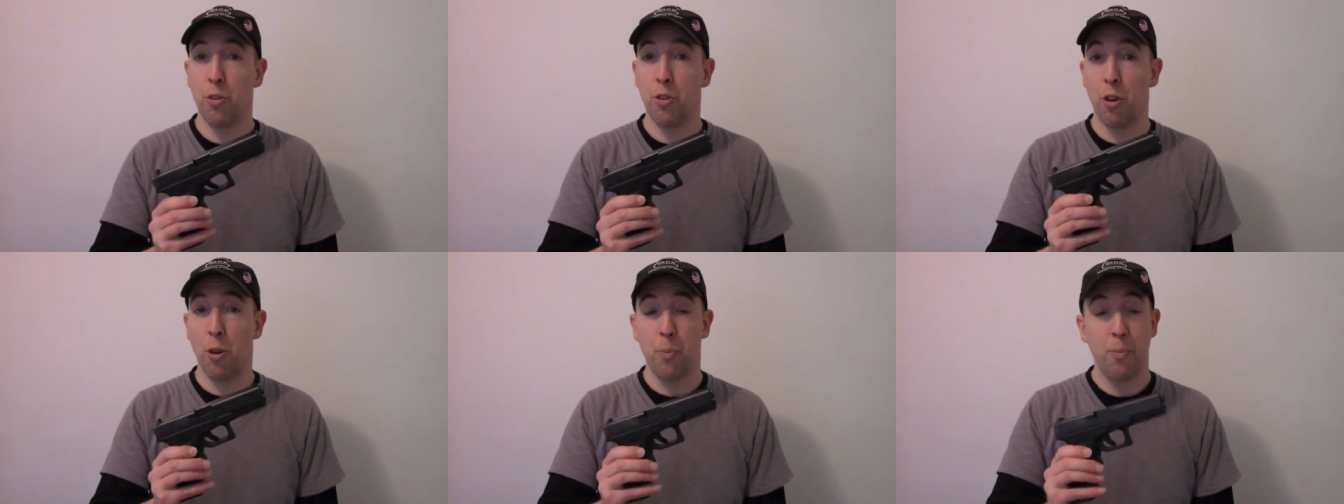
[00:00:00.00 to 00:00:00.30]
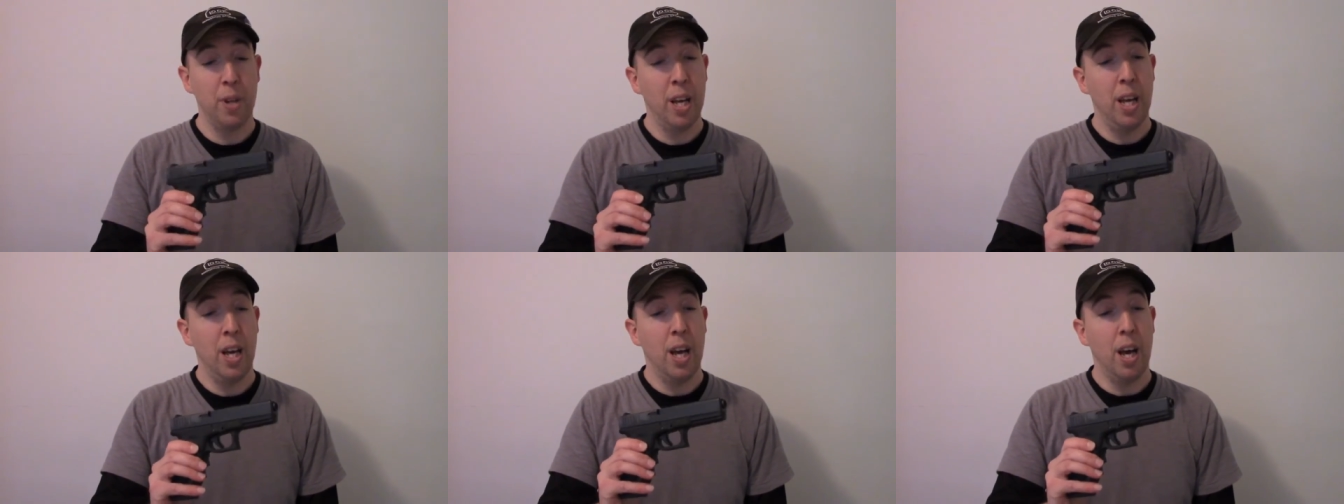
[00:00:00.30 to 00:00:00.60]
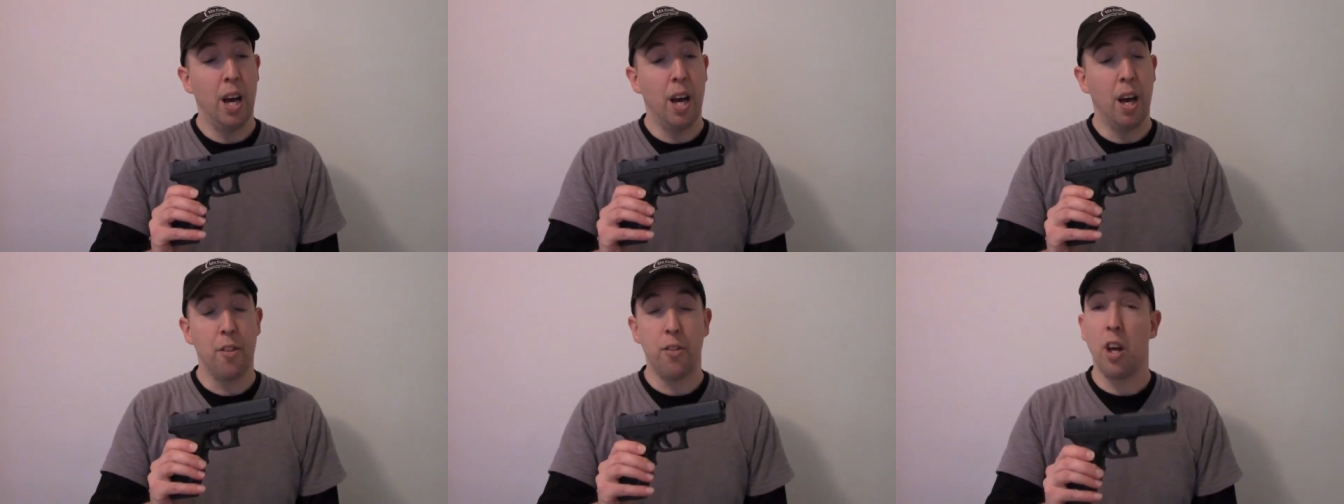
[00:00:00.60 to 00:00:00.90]
So,
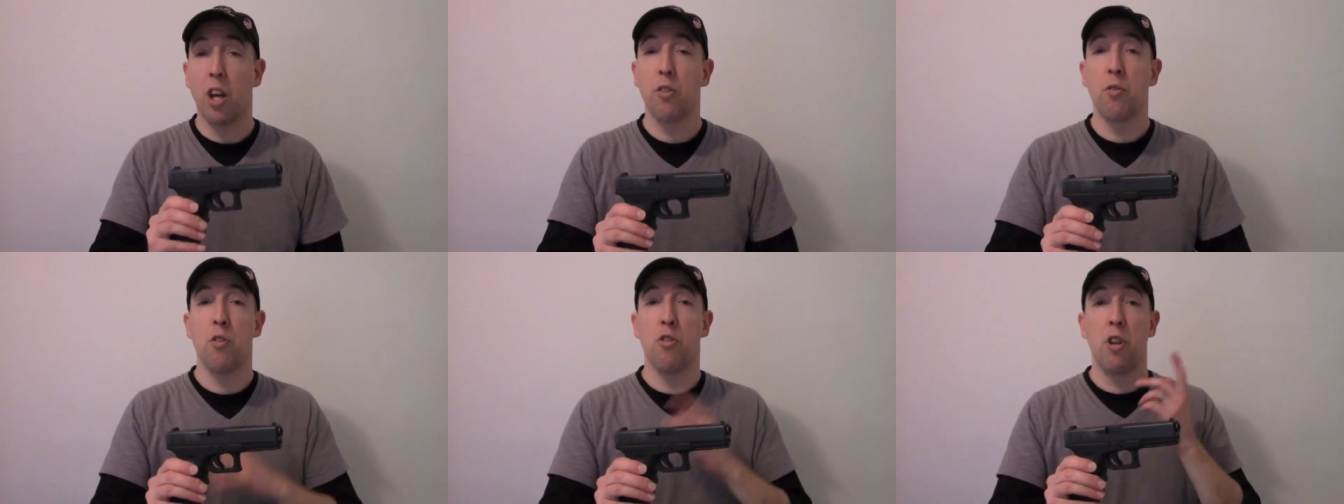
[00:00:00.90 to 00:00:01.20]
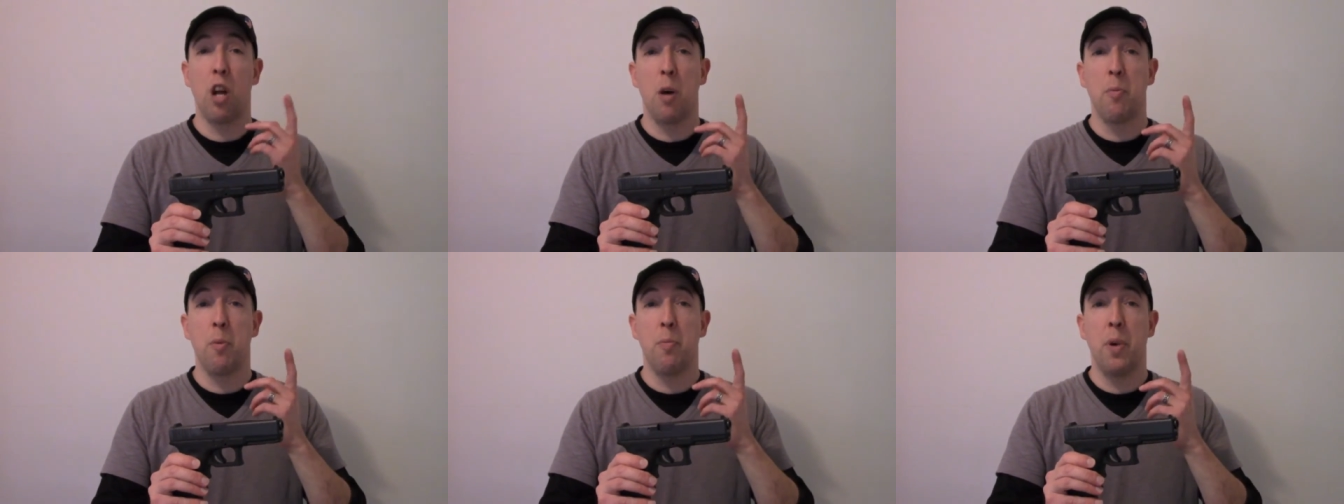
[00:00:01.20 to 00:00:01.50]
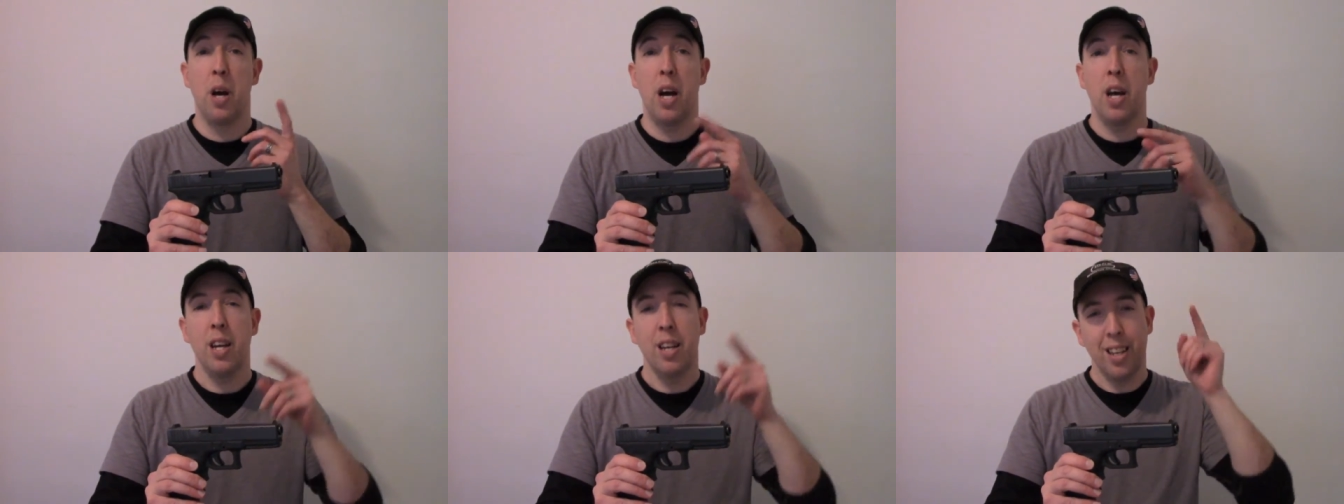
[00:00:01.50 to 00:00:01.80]
uh, thanks for stopping
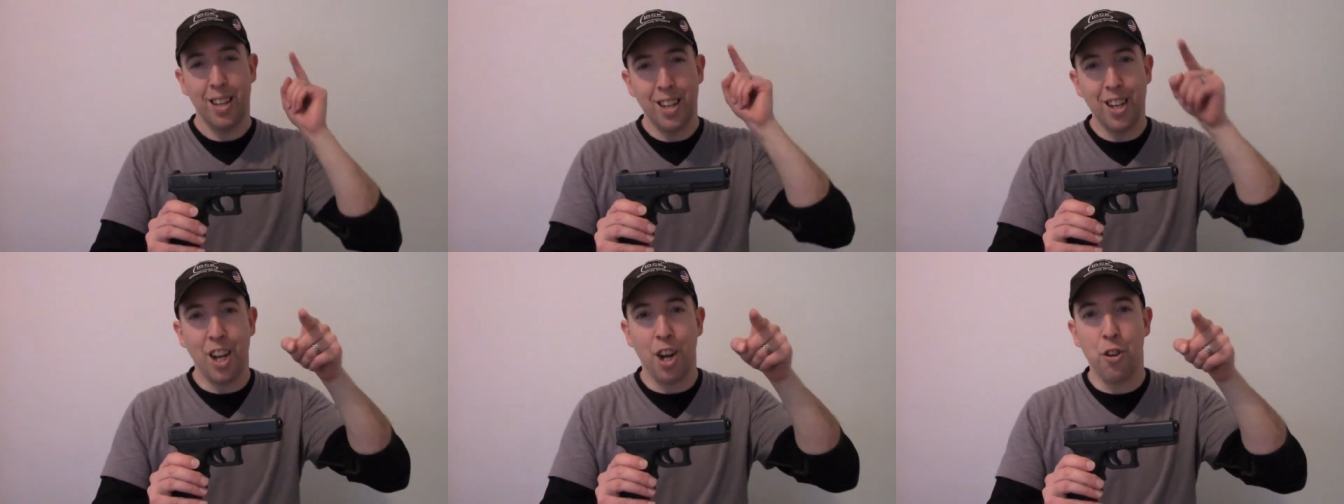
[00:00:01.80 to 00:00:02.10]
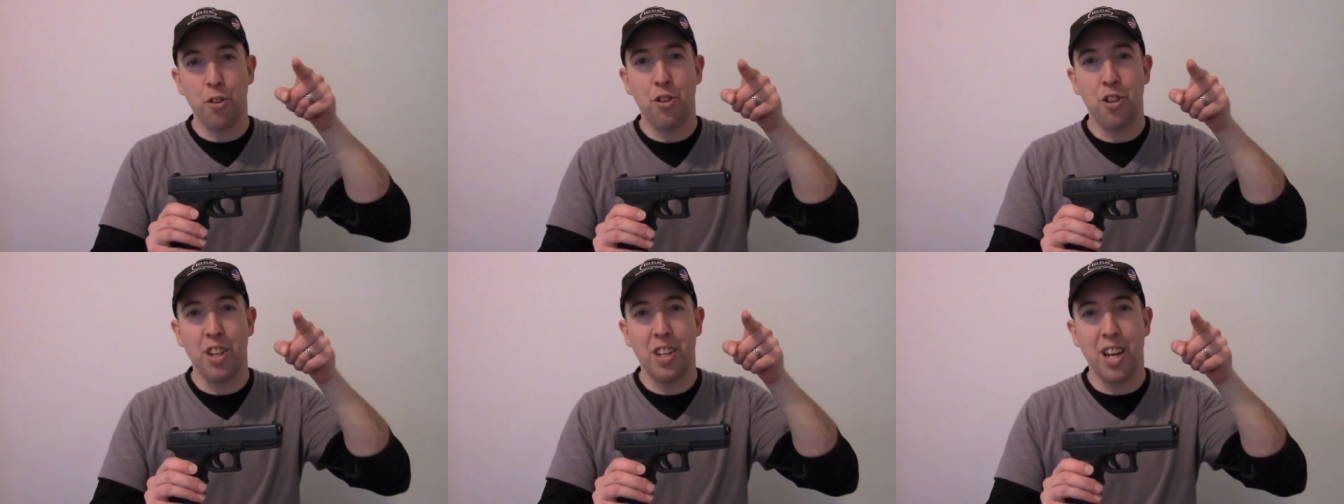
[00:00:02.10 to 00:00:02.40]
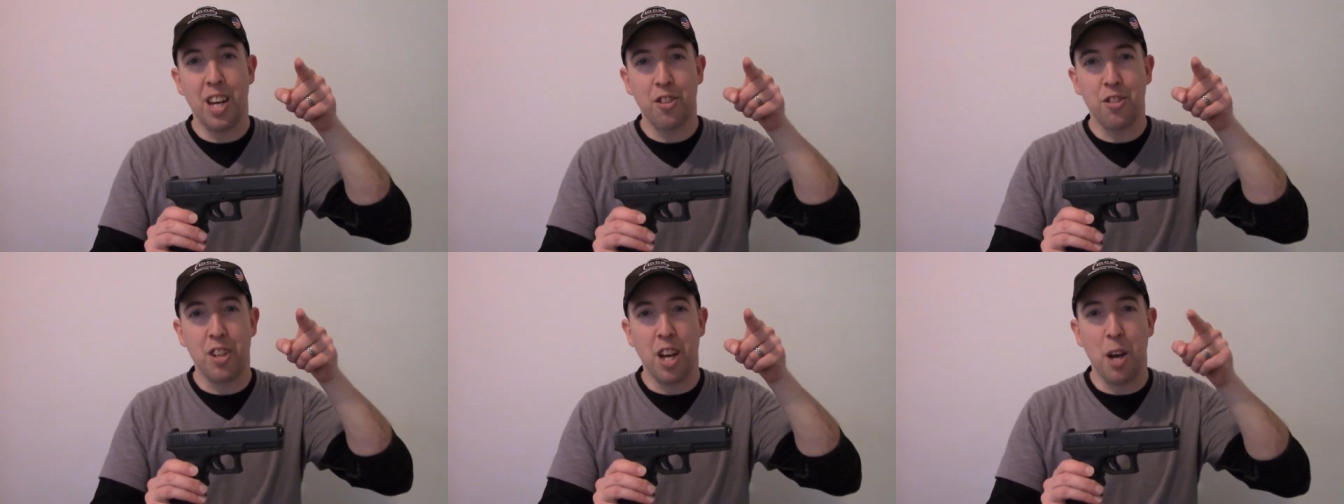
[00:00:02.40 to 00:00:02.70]
by, and I'll see you
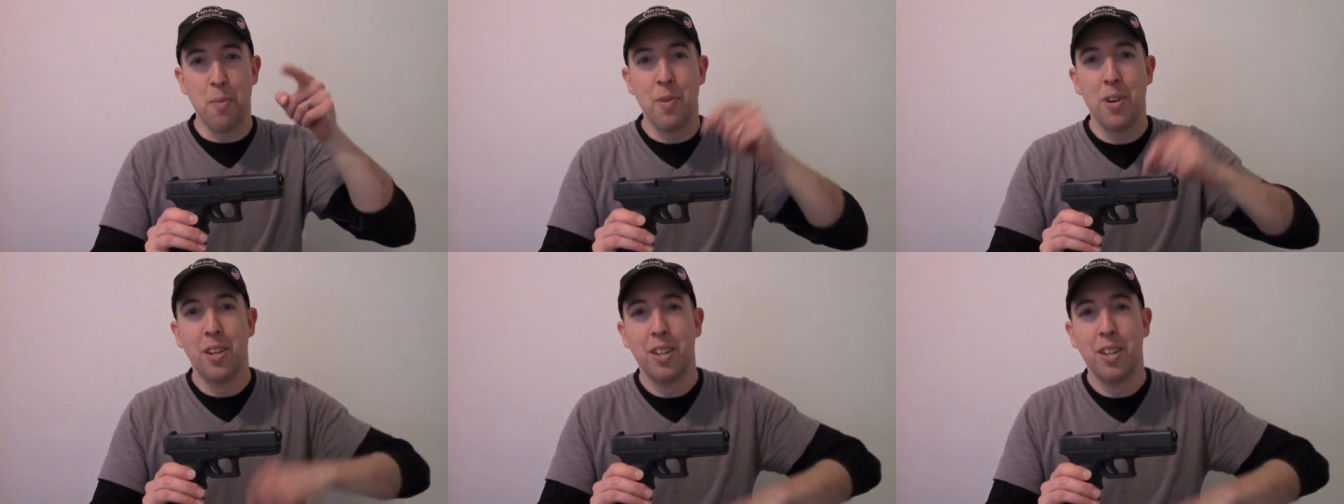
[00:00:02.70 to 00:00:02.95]
next time.